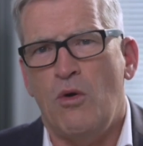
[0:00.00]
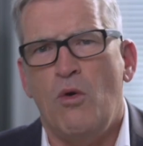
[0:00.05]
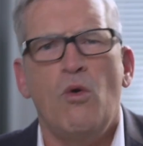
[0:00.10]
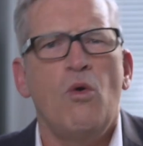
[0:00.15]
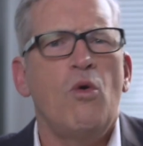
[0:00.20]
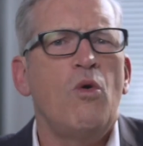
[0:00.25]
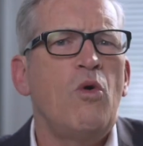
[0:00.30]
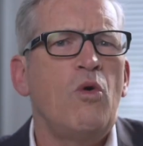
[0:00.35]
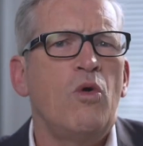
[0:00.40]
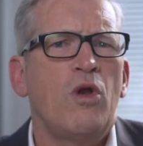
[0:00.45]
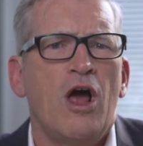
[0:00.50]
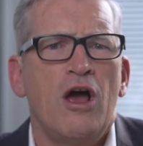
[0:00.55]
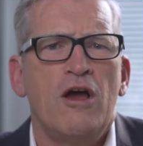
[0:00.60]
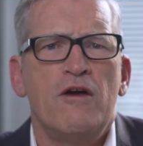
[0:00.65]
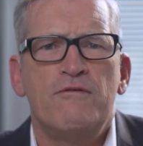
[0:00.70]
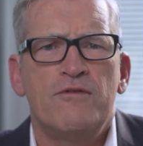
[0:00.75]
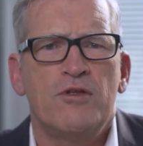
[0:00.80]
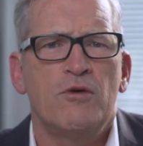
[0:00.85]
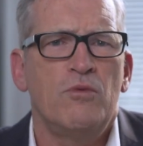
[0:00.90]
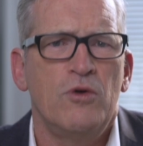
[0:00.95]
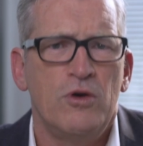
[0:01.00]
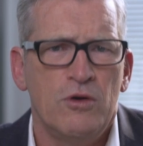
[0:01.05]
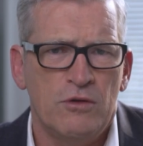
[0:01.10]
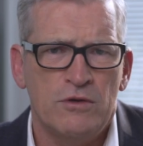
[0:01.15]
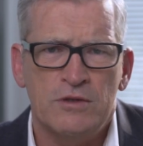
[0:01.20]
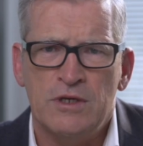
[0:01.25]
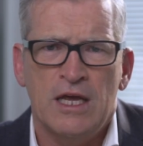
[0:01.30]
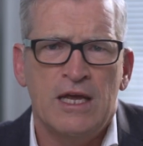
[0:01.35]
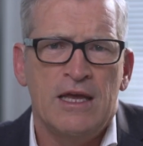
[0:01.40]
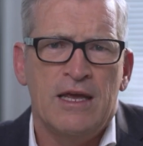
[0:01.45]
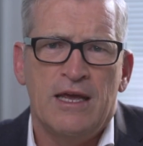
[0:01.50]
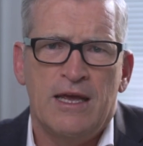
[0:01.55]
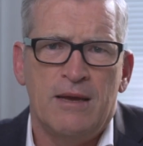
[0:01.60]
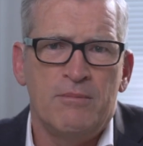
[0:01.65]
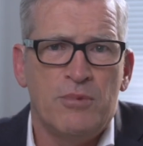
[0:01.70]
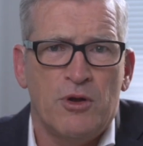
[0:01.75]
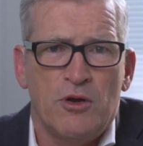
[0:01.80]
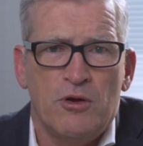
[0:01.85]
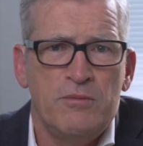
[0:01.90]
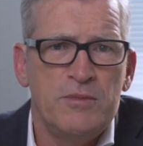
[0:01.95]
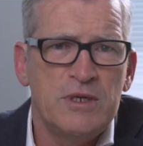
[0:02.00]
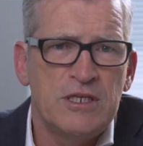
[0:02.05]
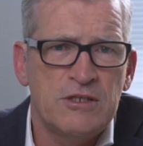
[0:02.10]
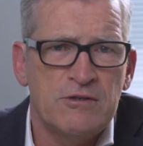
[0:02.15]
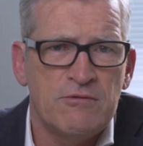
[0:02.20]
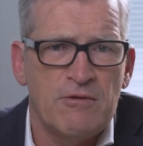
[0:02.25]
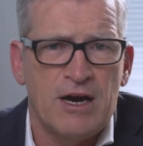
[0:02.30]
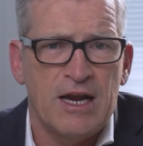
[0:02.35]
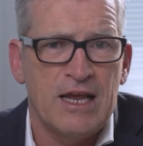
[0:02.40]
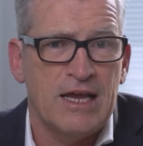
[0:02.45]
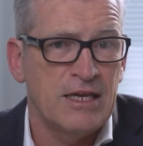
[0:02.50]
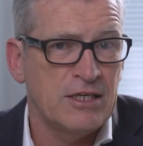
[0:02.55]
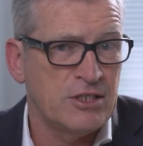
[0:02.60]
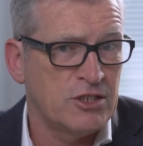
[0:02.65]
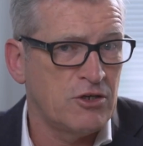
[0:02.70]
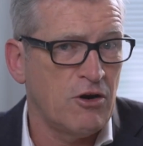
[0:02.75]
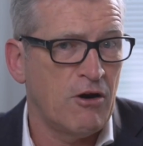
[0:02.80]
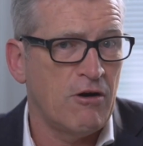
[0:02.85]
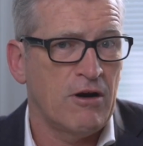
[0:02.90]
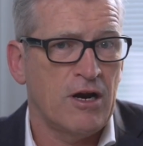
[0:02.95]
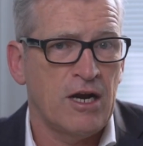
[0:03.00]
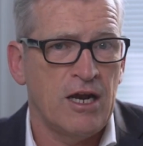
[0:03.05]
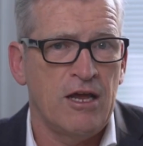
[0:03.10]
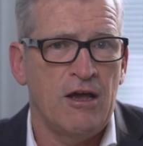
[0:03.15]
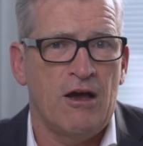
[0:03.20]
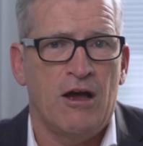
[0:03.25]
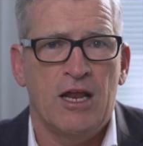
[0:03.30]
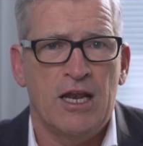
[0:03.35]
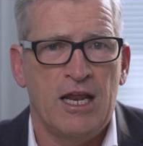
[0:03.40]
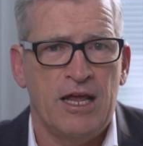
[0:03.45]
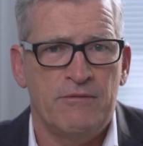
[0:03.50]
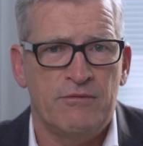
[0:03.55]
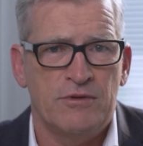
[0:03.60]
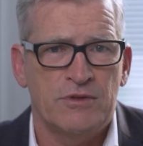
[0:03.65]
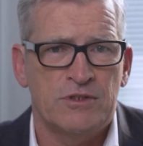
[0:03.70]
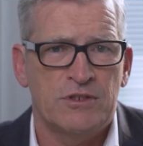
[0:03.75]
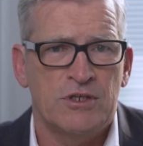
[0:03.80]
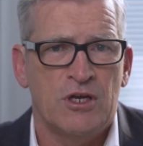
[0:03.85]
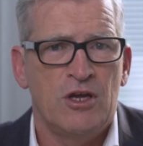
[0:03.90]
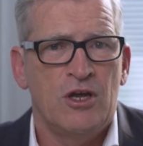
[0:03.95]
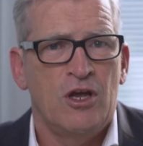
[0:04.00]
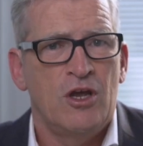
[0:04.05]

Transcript: All over the world, employment is running at historically high levels,